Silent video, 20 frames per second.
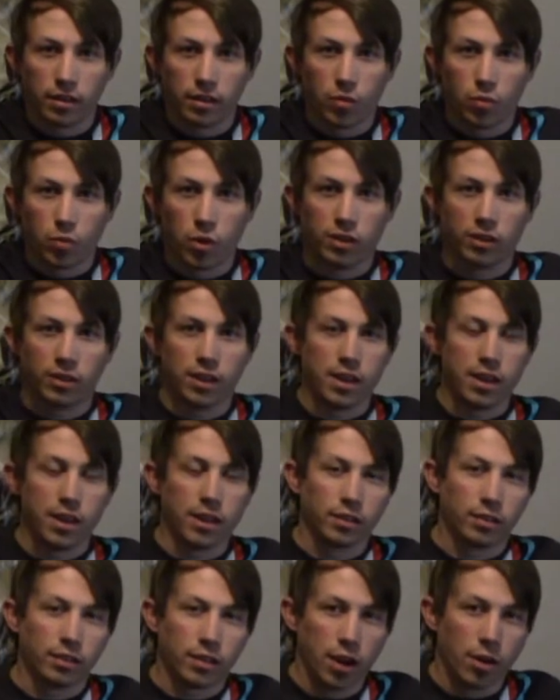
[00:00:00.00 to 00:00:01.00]
once he
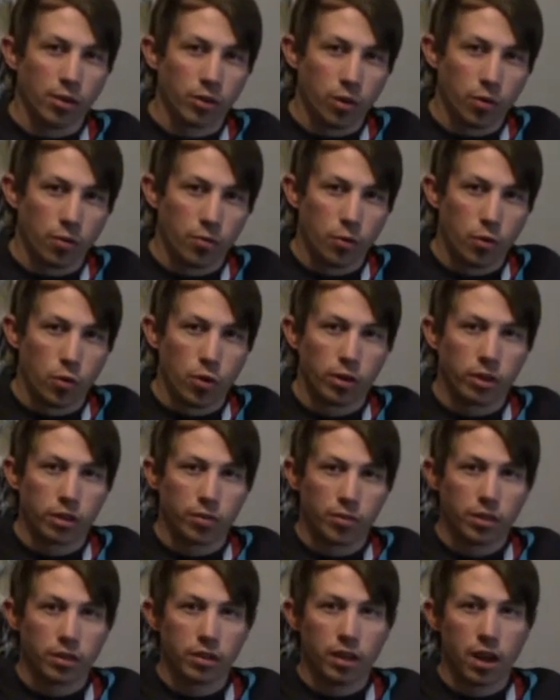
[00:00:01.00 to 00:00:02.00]
gets down to a fourth of
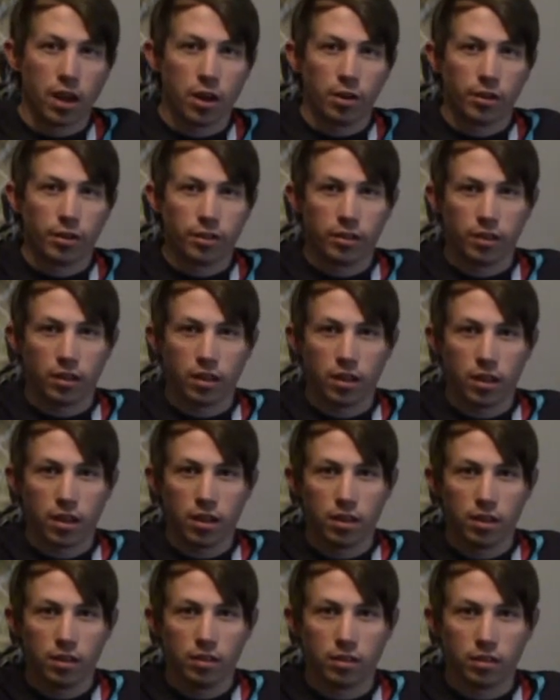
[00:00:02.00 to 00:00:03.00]
his health,
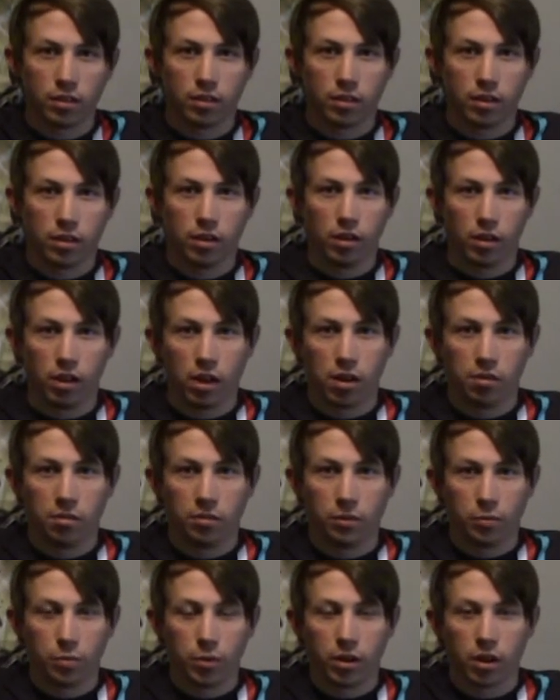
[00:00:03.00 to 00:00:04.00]
his
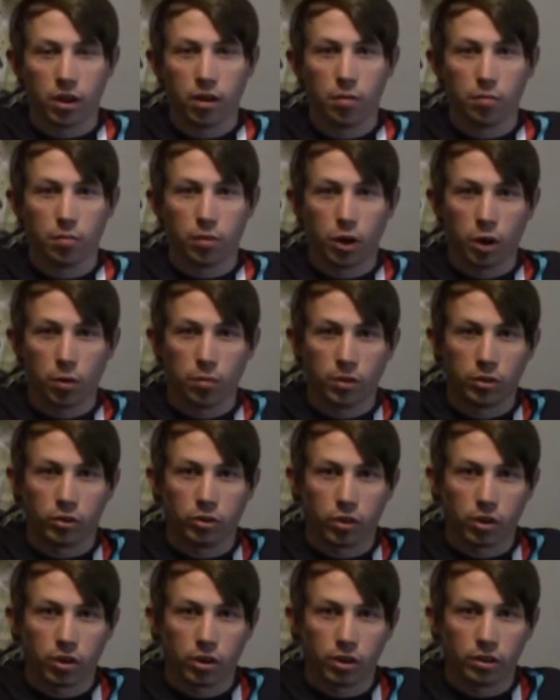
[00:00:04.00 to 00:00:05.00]
gloves become
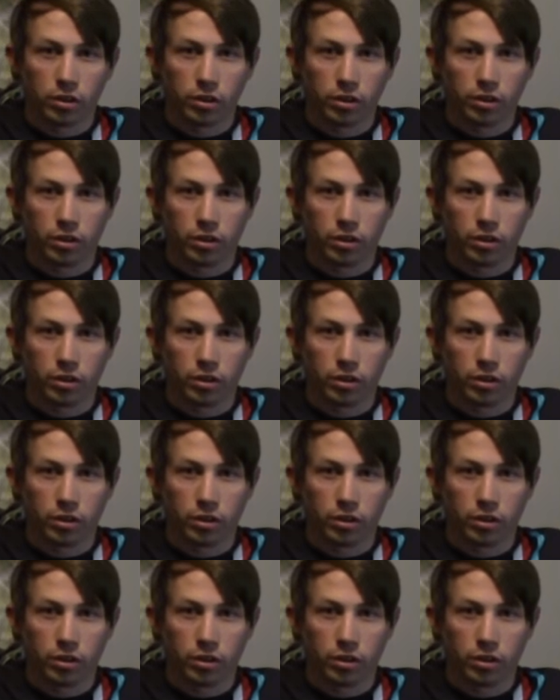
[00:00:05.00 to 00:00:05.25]
permacharged,